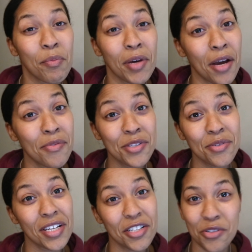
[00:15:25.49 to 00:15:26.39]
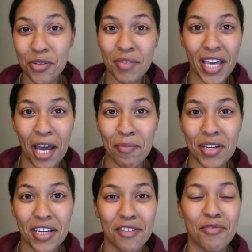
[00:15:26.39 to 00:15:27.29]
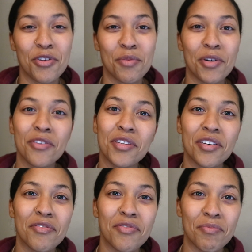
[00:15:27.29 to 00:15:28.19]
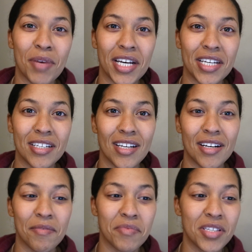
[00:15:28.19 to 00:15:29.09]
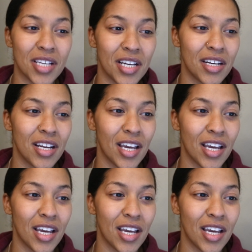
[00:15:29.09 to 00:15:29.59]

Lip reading: But I was extremely happy for the birth of my son,